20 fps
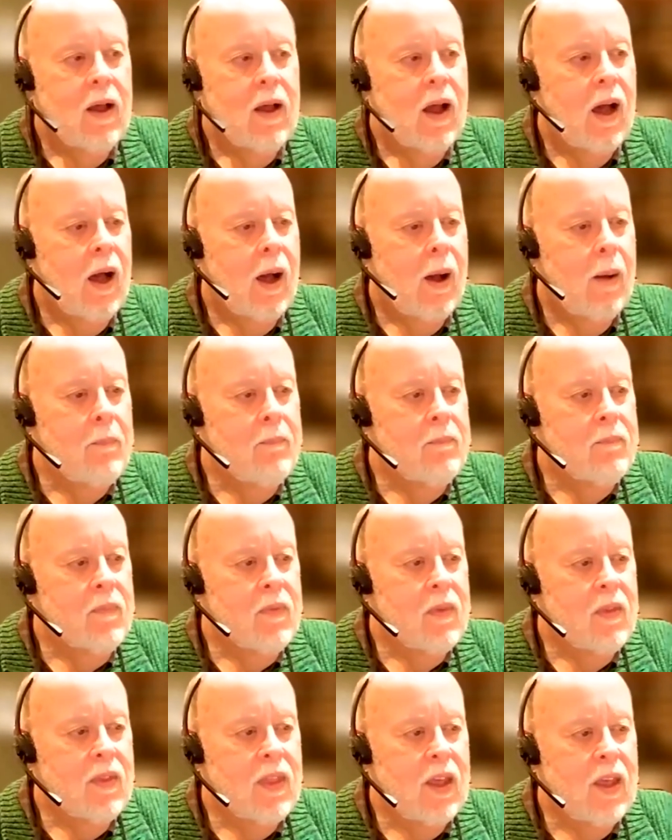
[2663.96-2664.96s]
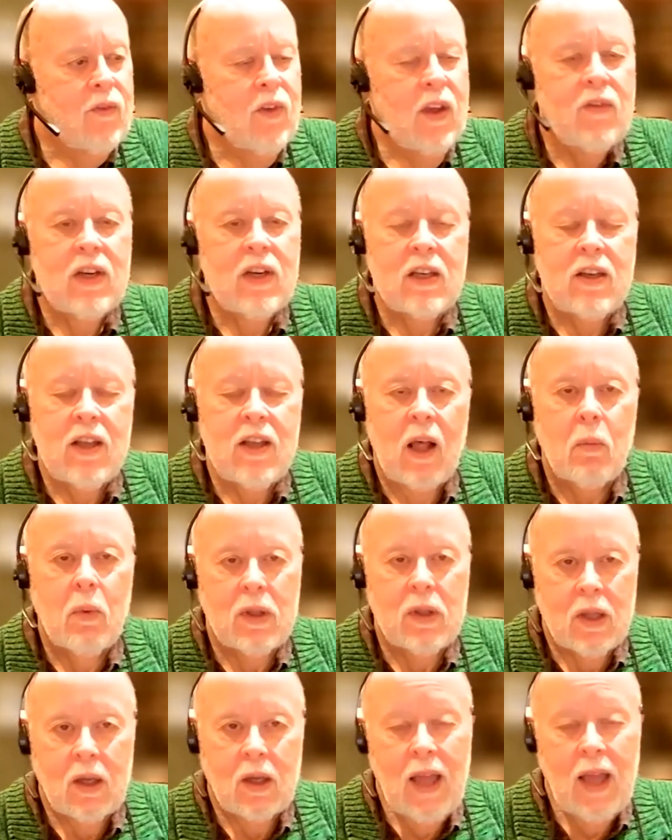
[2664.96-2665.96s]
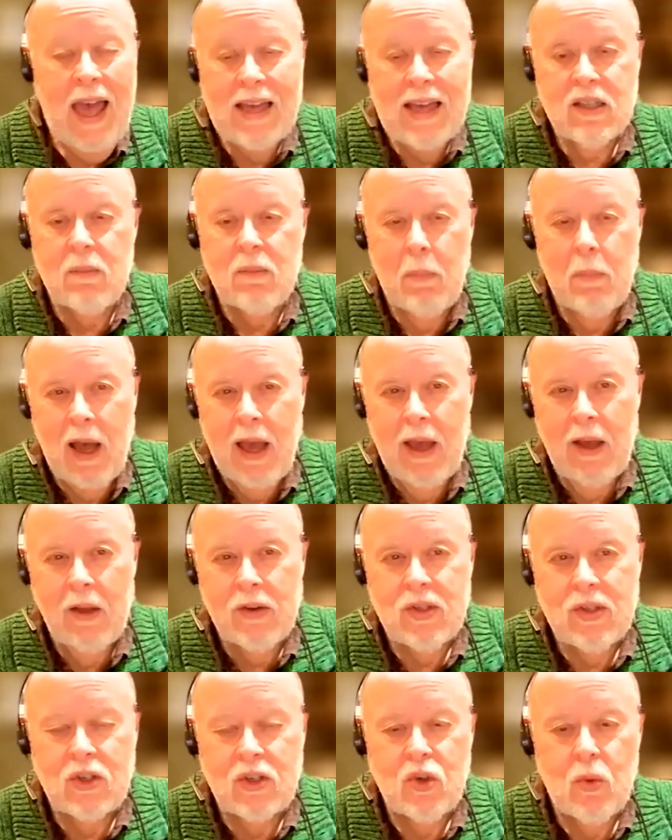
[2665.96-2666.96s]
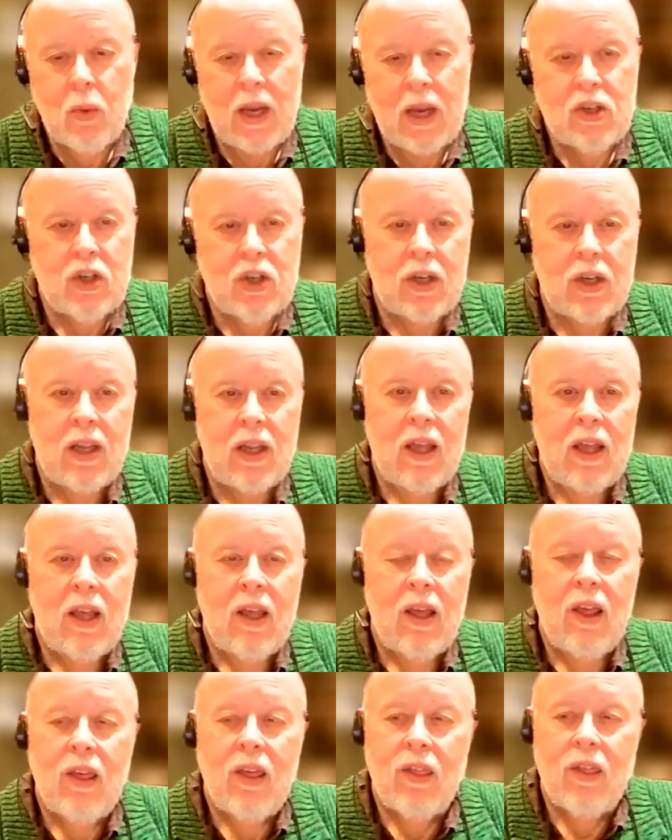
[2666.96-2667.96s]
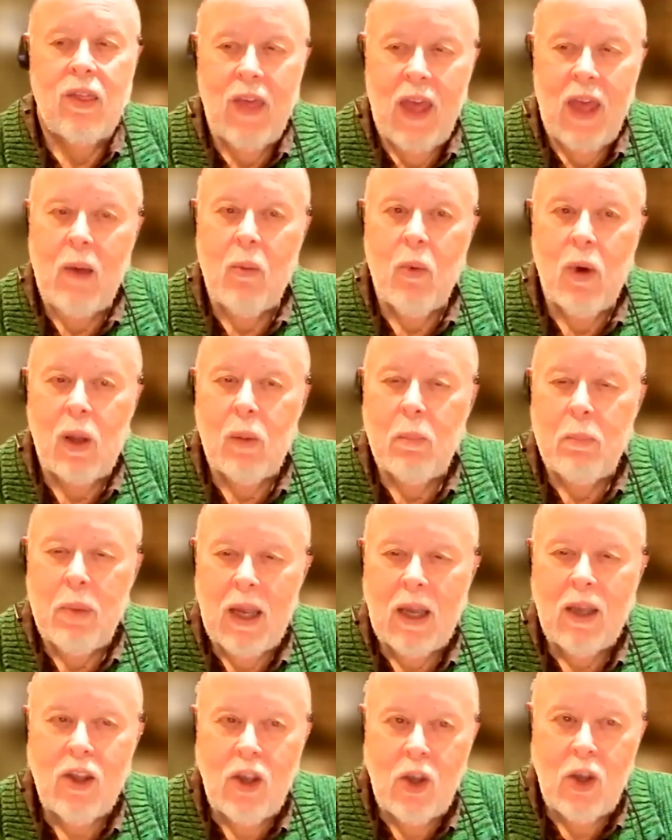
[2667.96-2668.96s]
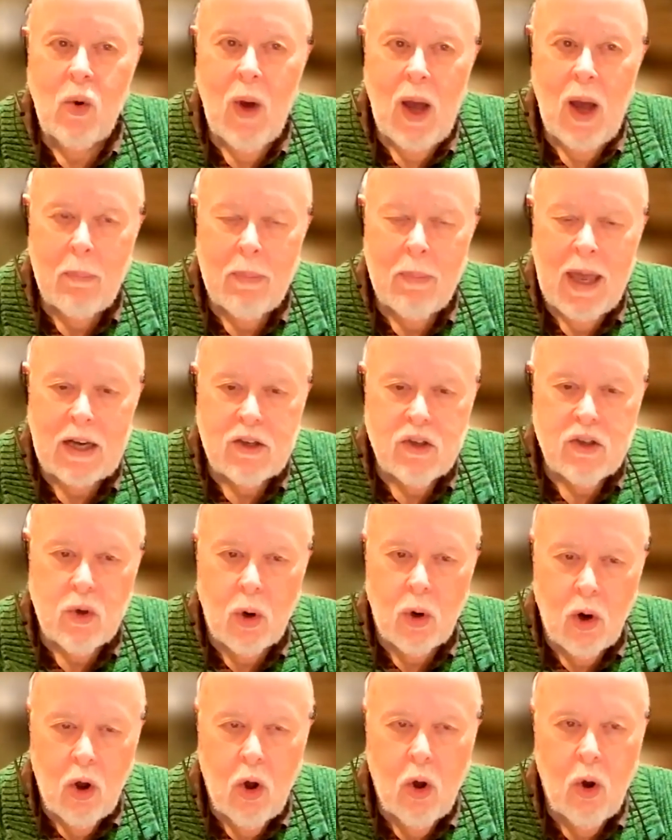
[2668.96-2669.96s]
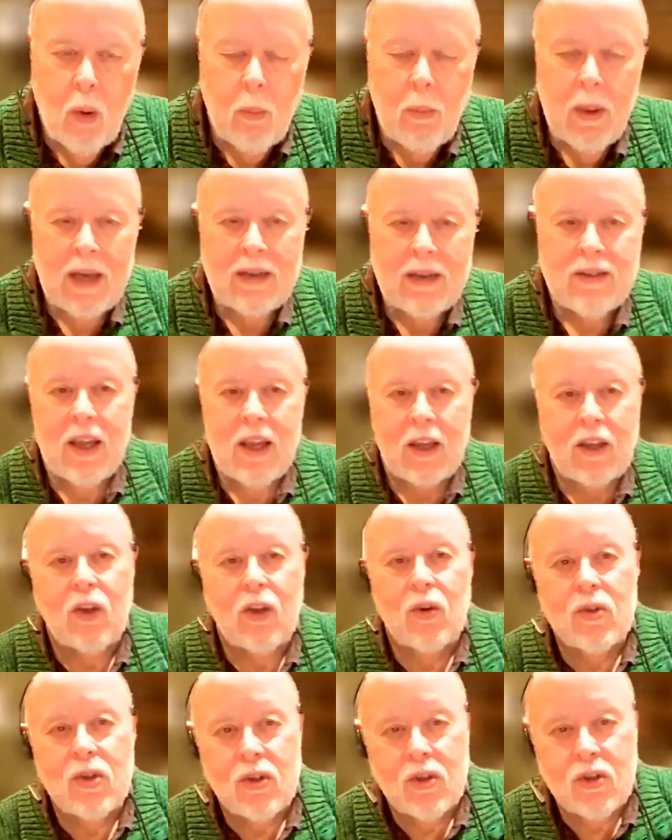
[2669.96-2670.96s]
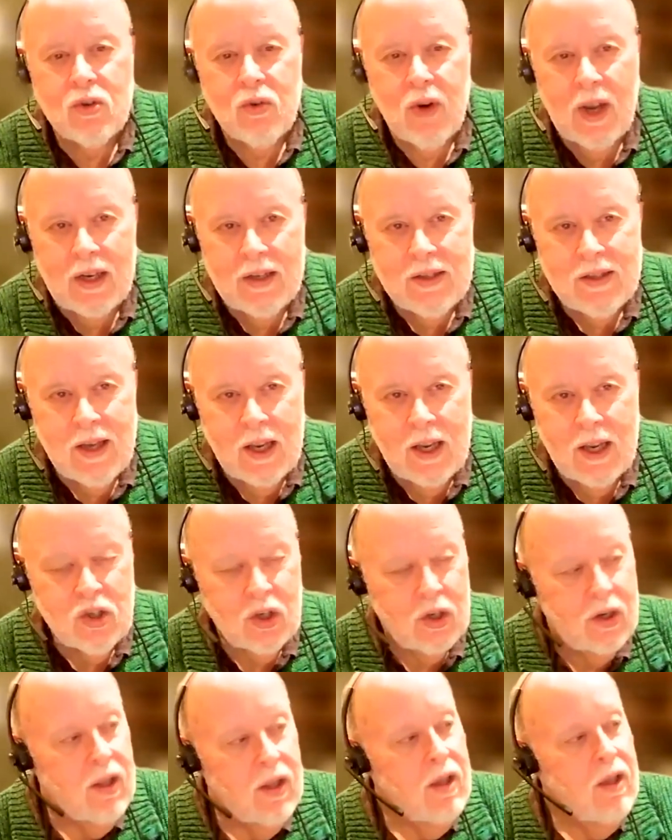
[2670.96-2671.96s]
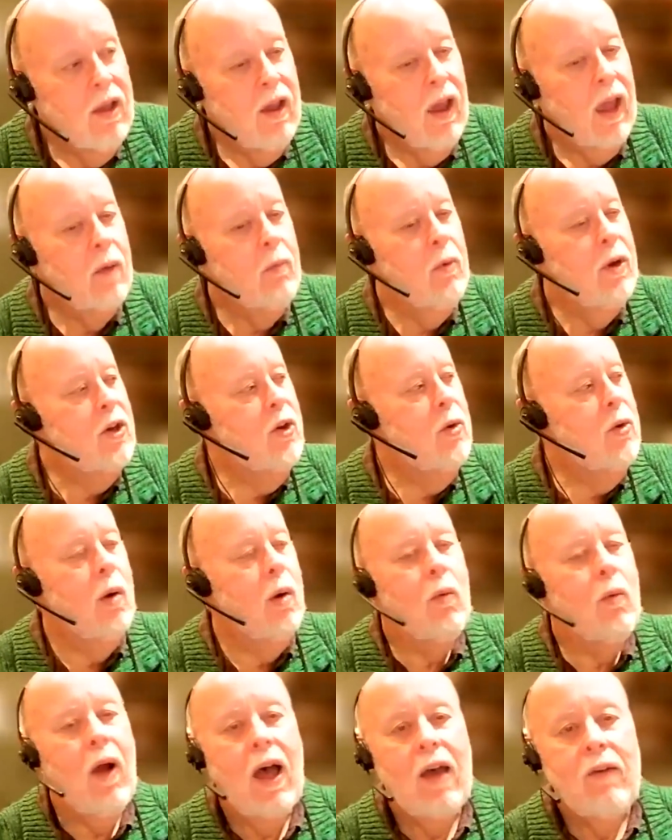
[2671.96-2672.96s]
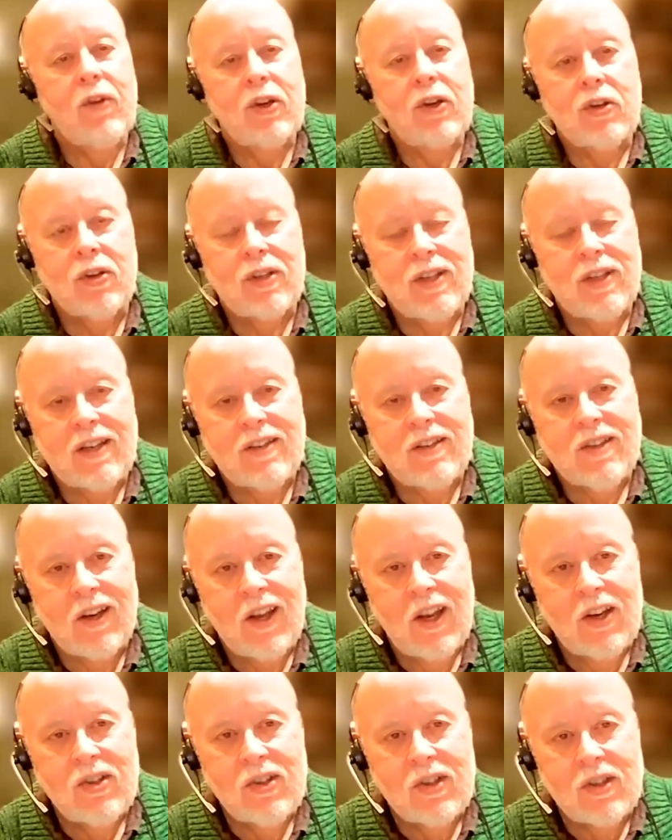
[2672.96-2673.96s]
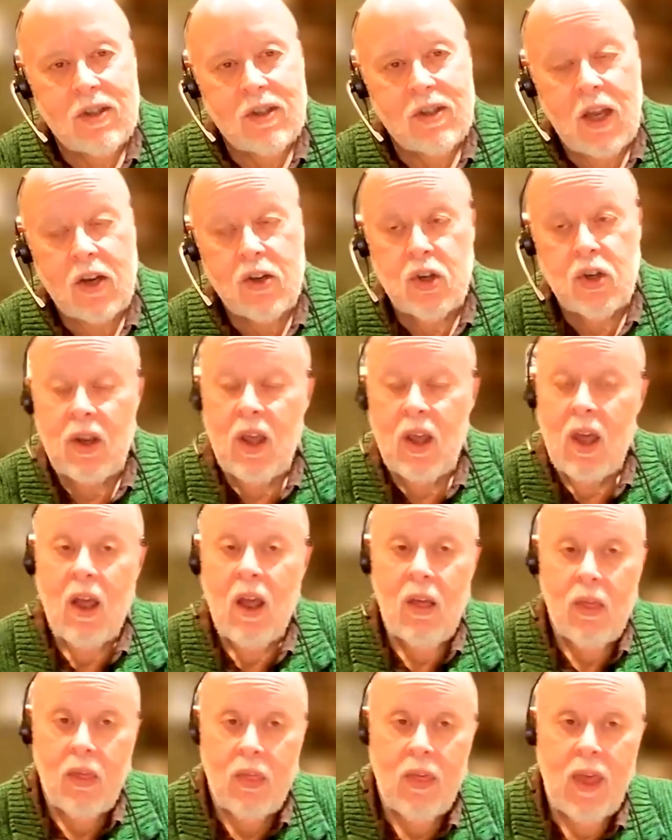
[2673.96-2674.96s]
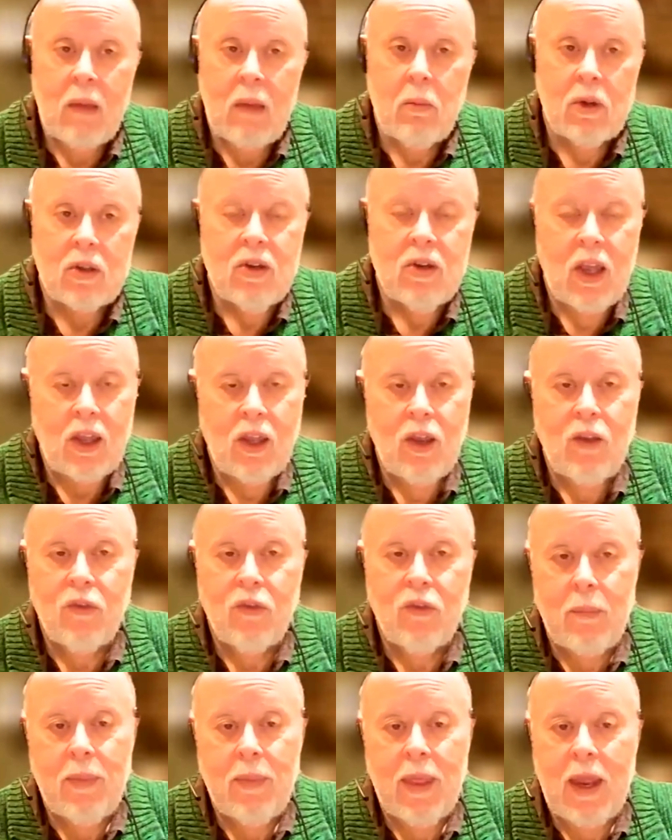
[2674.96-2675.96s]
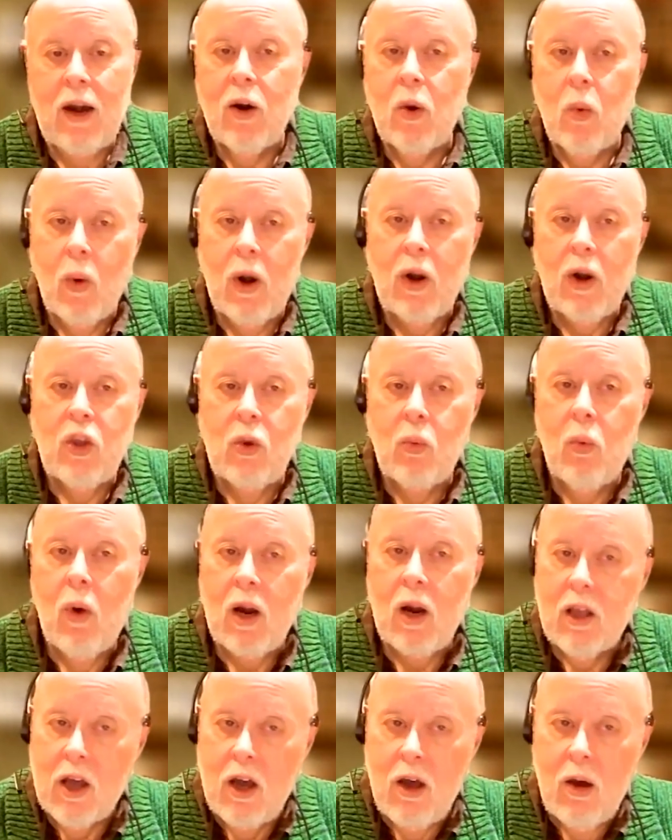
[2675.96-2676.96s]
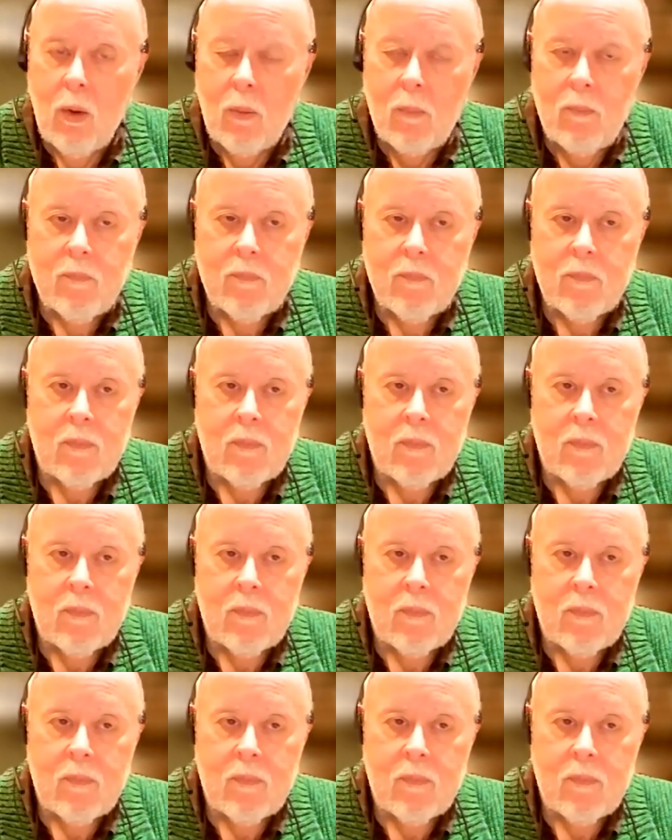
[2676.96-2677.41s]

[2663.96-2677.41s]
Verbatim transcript: Um, they've even dealt with the last mile situation. They will pick you up at your home and take you to the train station. And when you arrive at your destination station, they will take you from there to where you want to go